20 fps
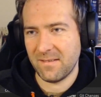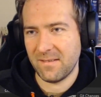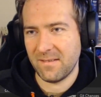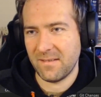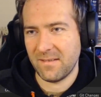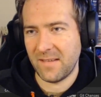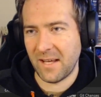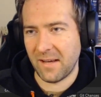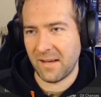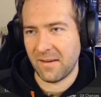
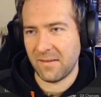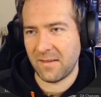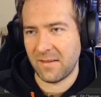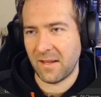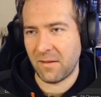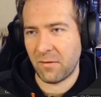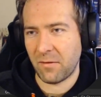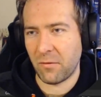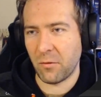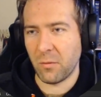Yeah,
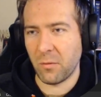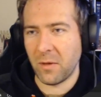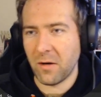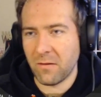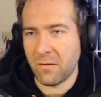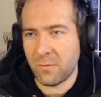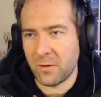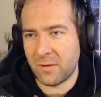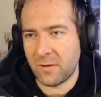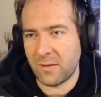that threw me
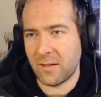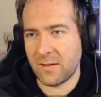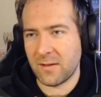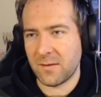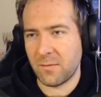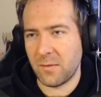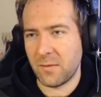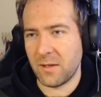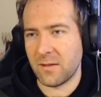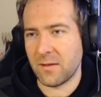off, but that's
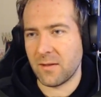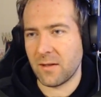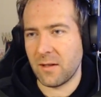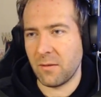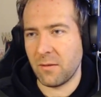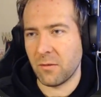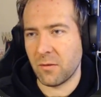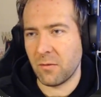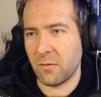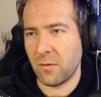basically
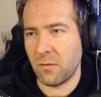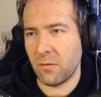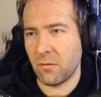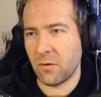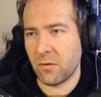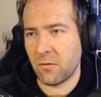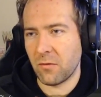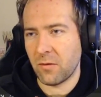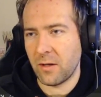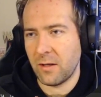what we
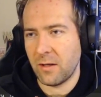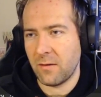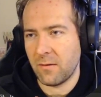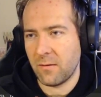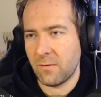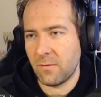want, right?